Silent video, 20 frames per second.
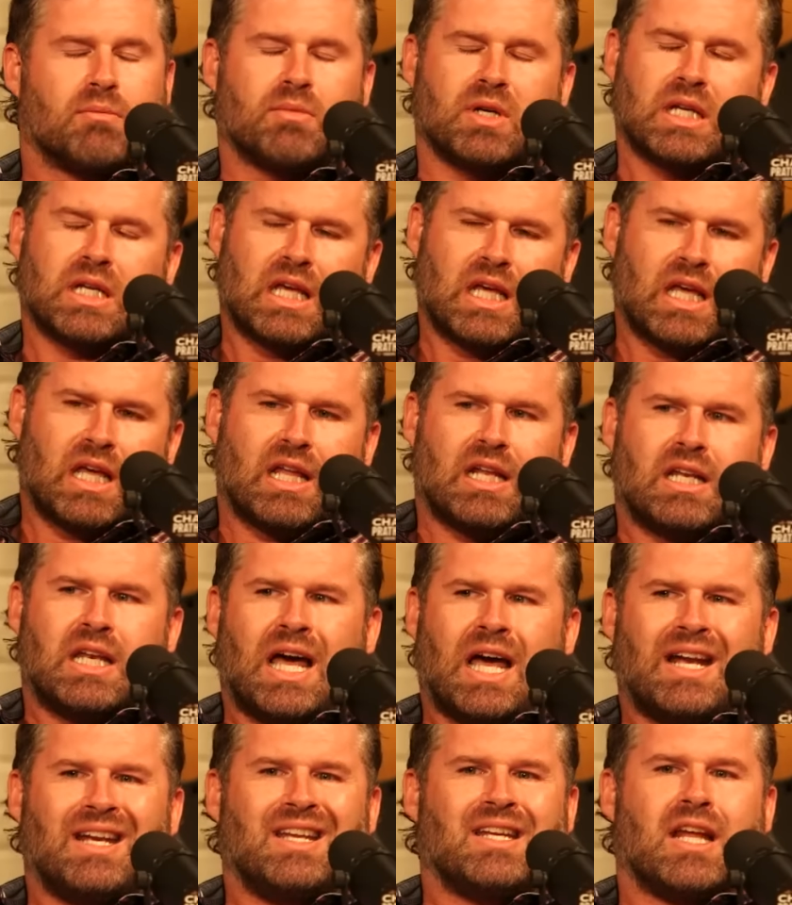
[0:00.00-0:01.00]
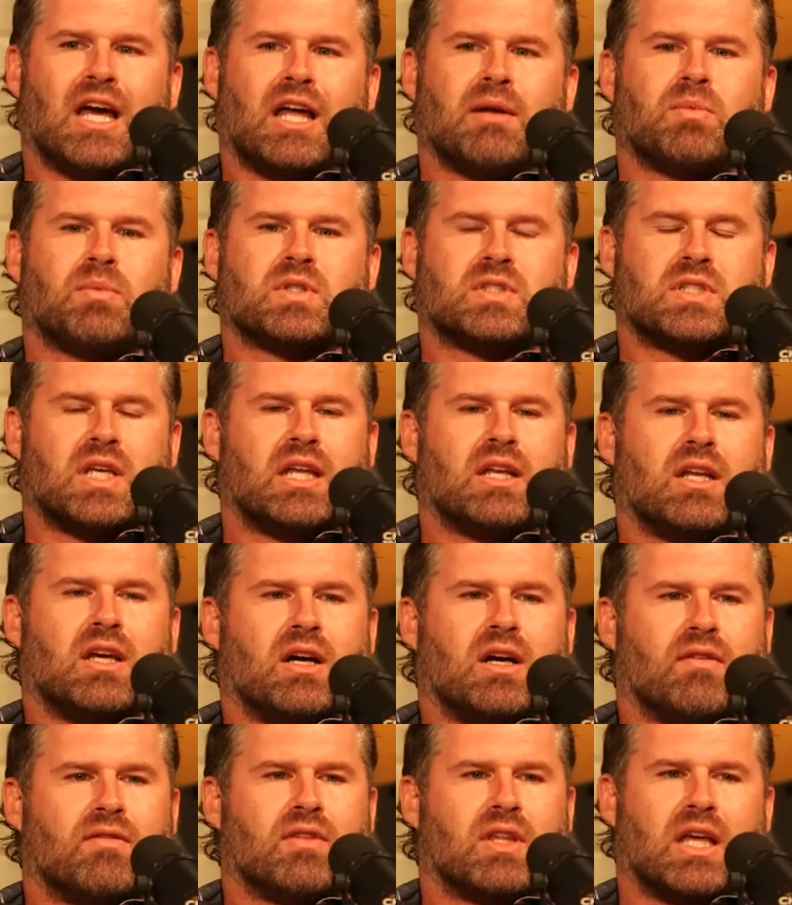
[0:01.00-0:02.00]
But 99%
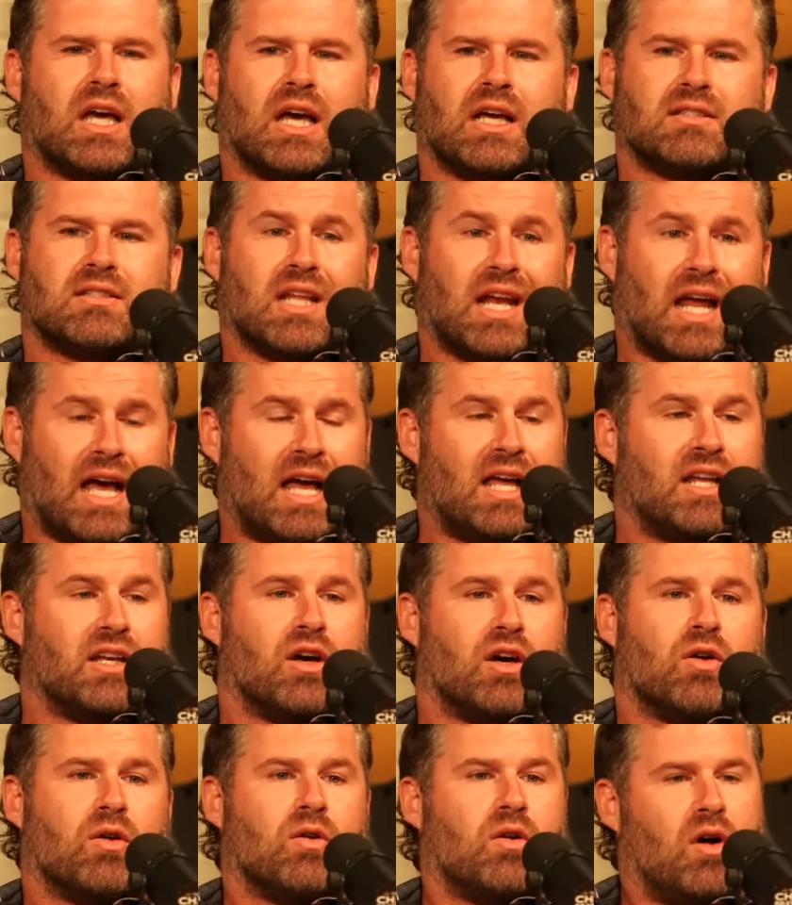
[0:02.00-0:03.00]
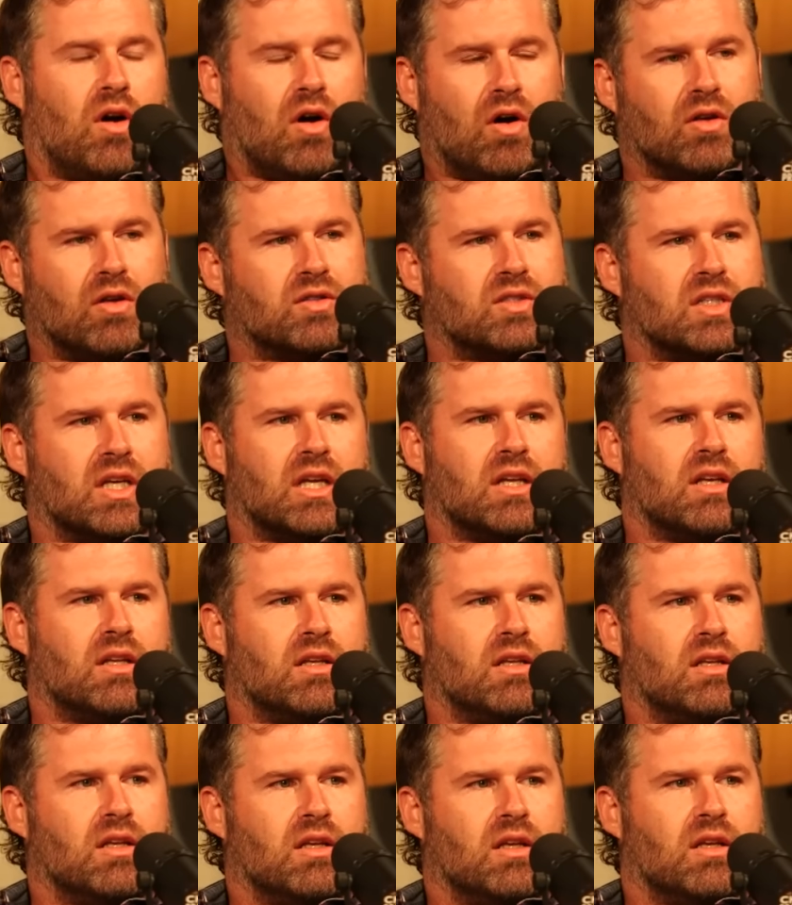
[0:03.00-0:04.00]
of the guys that I know all said